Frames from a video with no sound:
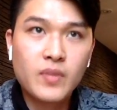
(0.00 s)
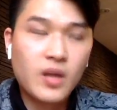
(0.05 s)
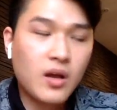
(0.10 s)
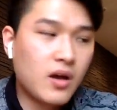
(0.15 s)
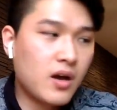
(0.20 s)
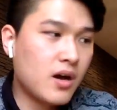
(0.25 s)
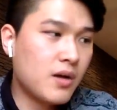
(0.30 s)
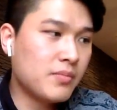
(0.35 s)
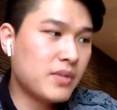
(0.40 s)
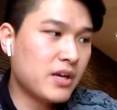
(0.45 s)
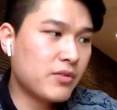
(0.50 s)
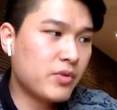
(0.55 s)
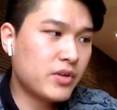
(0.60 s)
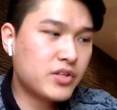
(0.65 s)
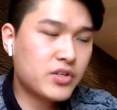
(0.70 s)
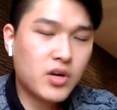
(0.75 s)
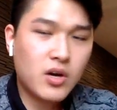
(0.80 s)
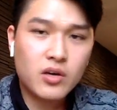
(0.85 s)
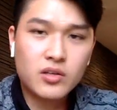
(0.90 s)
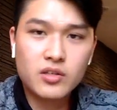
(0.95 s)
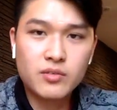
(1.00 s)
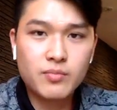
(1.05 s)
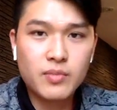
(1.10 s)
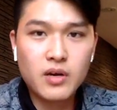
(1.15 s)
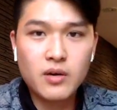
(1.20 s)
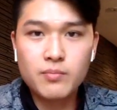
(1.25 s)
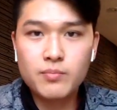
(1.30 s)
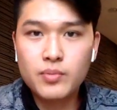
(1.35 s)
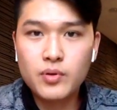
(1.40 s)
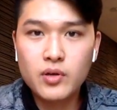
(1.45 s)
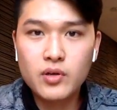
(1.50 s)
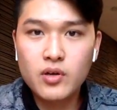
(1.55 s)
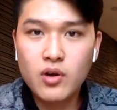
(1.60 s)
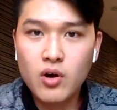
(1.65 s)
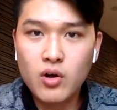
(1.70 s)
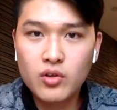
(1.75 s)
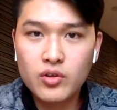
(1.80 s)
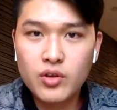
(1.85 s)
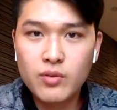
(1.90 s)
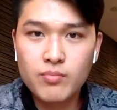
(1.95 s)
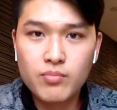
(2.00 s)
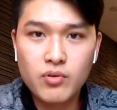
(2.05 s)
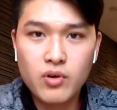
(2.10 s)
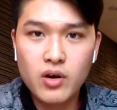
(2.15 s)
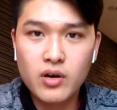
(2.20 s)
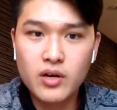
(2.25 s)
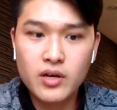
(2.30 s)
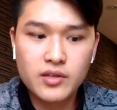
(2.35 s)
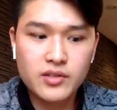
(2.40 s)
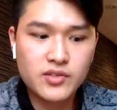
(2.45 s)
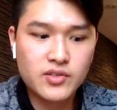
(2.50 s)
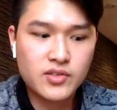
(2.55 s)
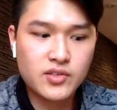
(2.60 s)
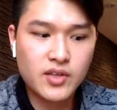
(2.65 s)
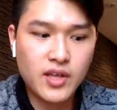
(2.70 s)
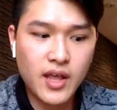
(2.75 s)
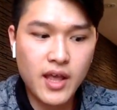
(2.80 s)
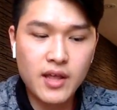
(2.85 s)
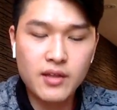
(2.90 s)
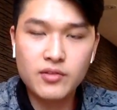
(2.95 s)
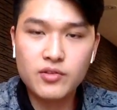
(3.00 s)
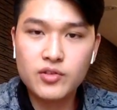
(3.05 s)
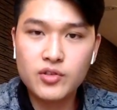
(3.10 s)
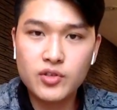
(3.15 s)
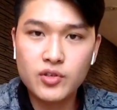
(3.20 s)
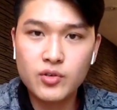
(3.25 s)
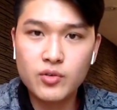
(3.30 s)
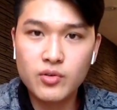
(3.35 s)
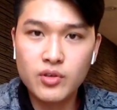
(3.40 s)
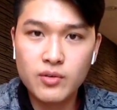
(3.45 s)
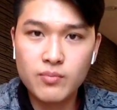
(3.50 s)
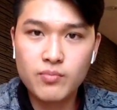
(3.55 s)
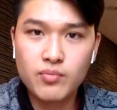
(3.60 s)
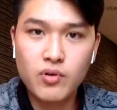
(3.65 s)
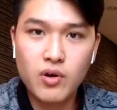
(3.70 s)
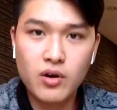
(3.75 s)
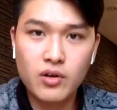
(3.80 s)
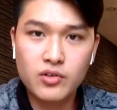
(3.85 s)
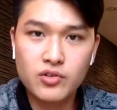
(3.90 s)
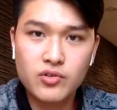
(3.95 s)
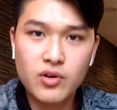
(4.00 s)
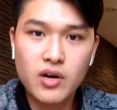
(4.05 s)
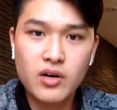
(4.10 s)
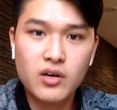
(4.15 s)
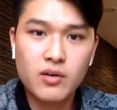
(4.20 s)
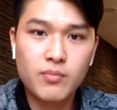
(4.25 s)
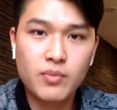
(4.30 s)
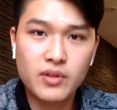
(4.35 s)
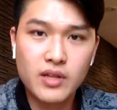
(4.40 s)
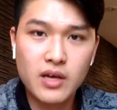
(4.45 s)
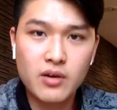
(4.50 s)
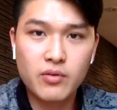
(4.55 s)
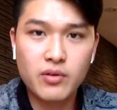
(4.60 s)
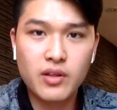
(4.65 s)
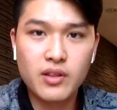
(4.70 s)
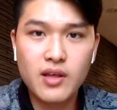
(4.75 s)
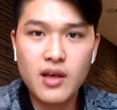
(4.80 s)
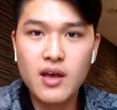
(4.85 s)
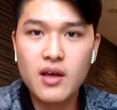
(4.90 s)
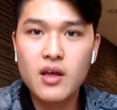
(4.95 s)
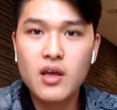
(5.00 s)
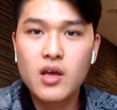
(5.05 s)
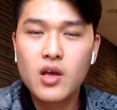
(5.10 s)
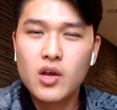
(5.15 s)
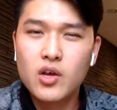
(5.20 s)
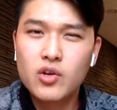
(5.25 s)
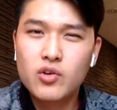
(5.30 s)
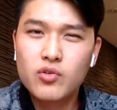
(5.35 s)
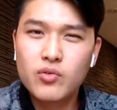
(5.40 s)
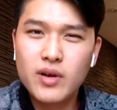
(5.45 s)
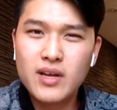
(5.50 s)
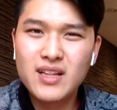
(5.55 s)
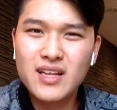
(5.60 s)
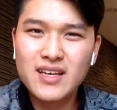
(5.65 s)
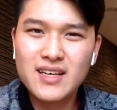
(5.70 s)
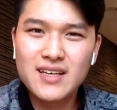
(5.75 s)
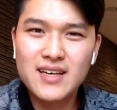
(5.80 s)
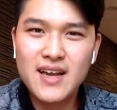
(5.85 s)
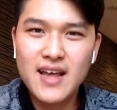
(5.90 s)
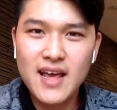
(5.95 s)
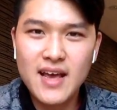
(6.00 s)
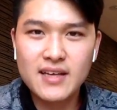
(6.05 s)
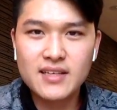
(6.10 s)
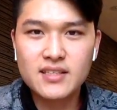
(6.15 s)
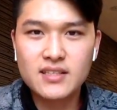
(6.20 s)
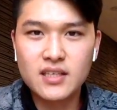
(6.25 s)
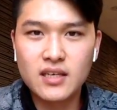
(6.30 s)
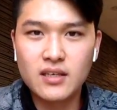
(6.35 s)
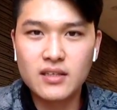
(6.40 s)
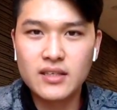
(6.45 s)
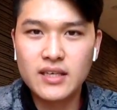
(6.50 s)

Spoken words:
Like we talked about, put all your products into the product tracker, but not only that, create like an Excel.